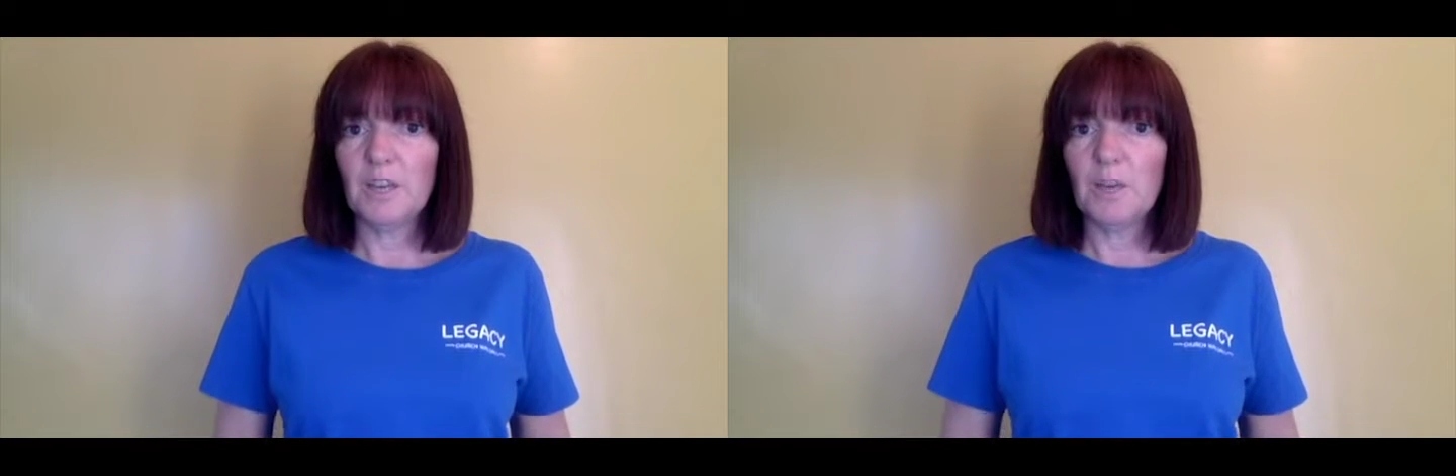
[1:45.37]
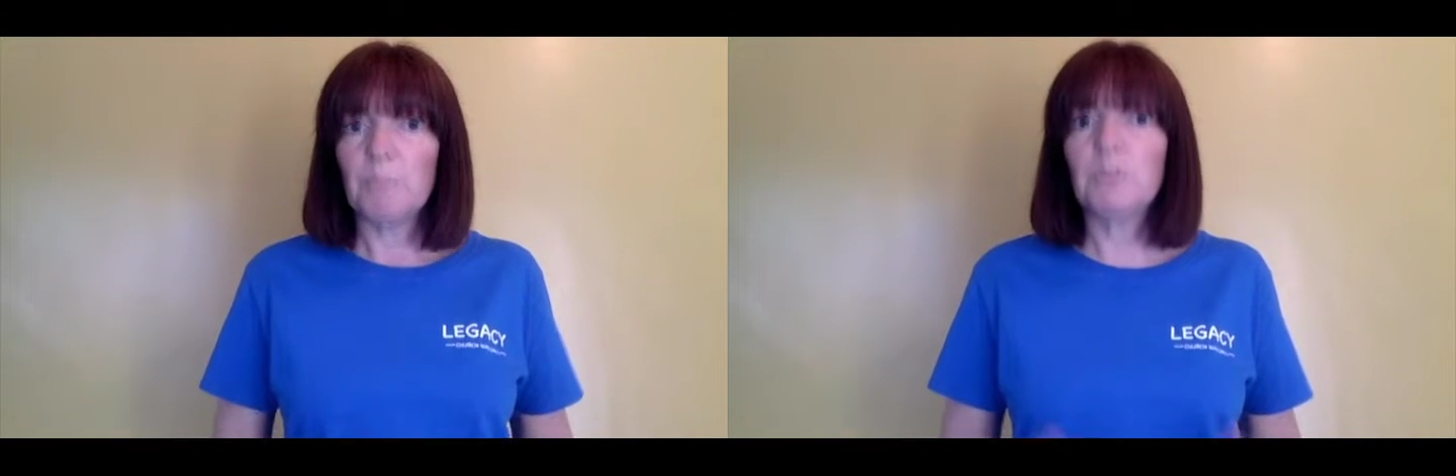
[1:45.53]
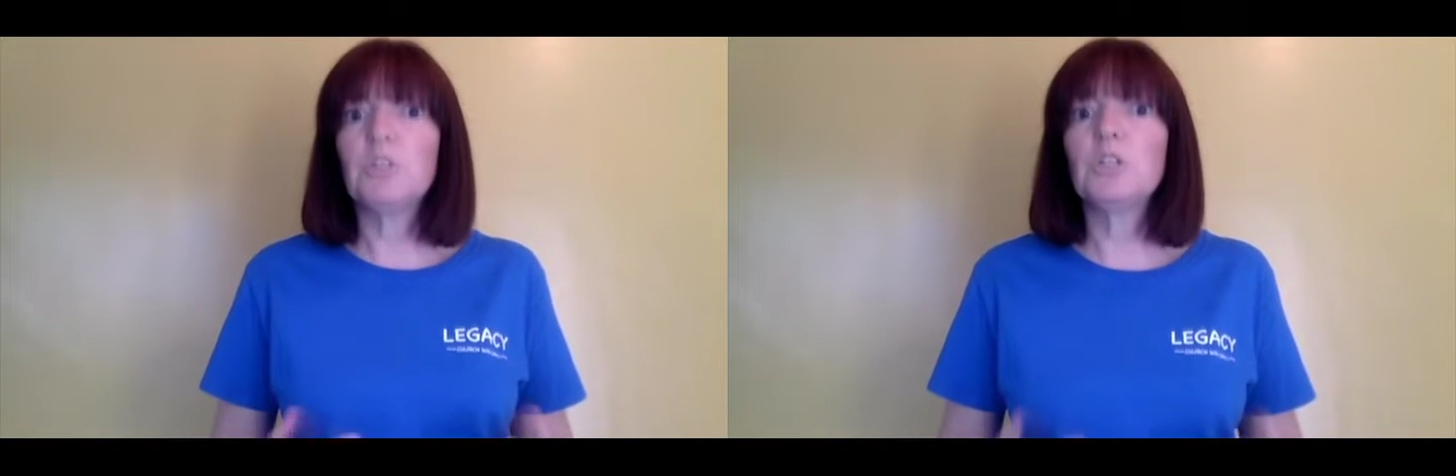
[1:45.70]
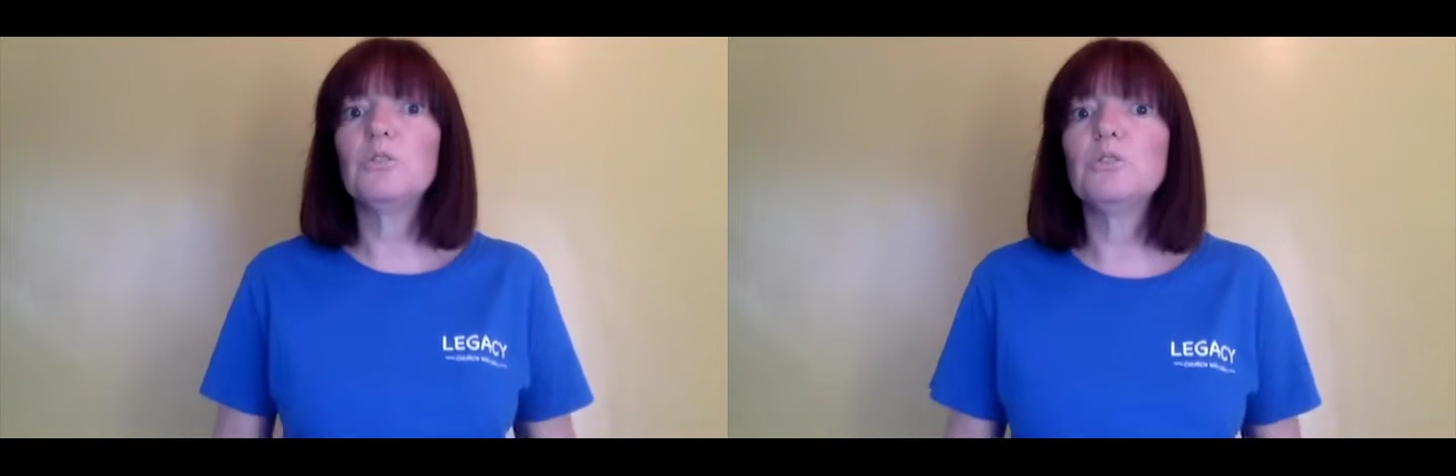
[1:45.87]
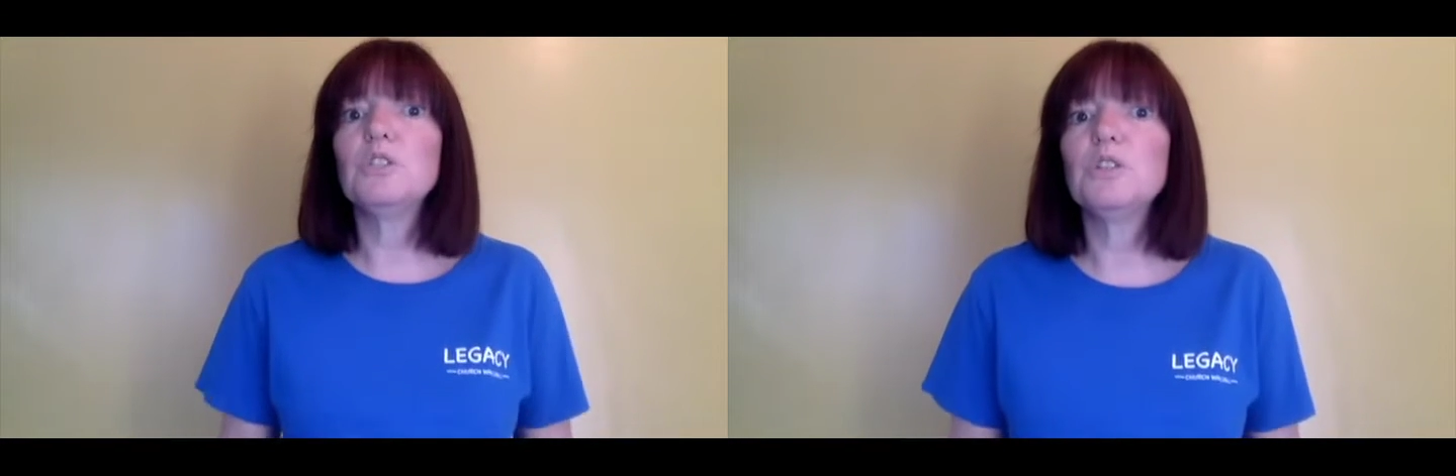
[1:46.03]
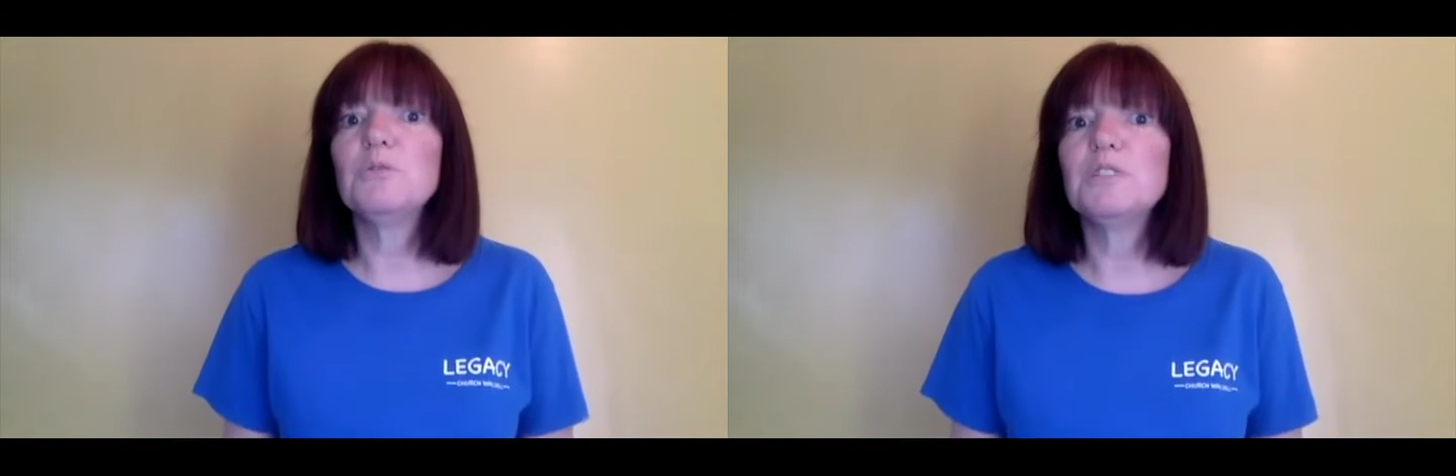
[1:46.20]
But the good
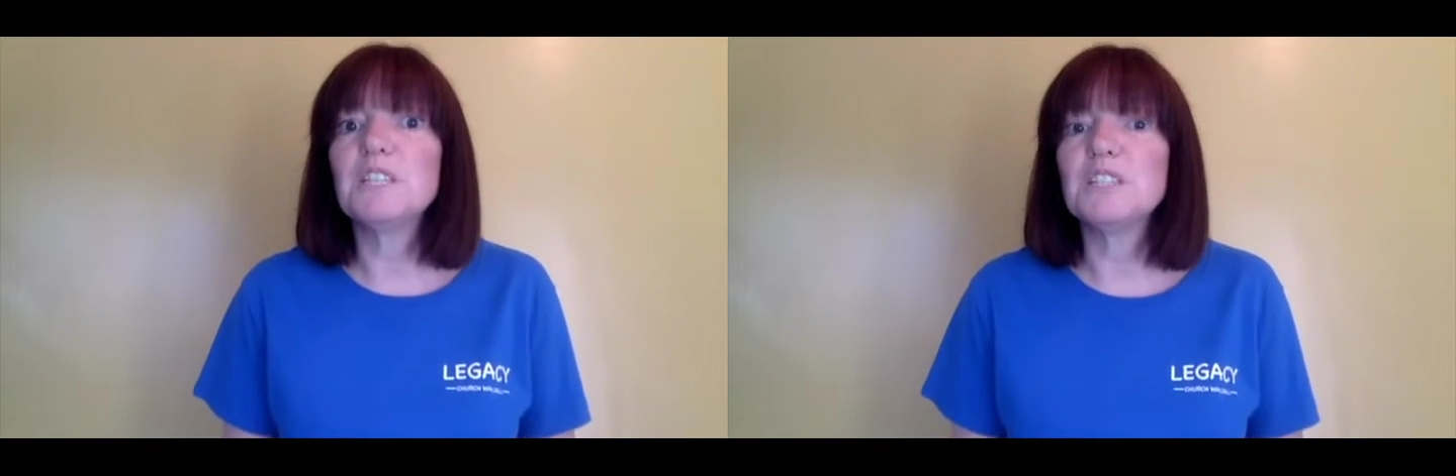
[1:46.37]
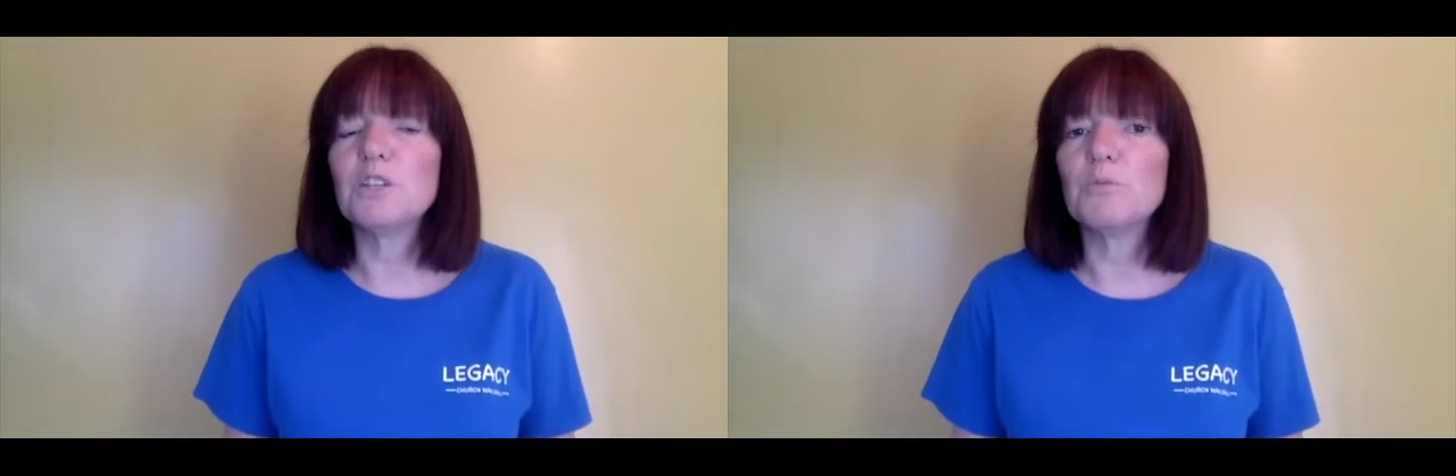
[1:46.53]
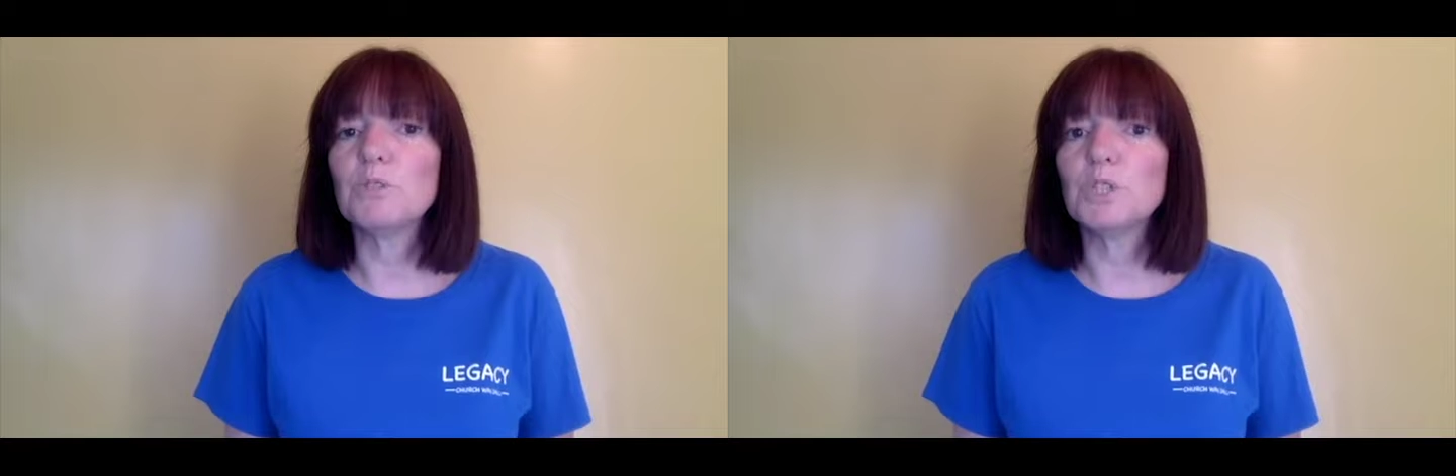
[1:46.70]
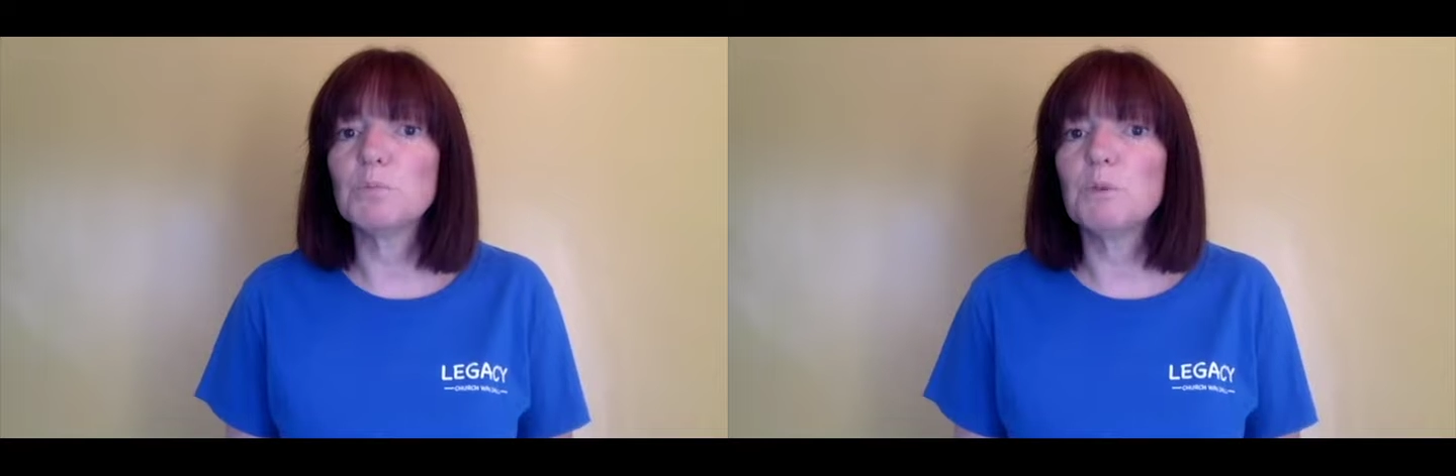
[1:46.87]
news is that once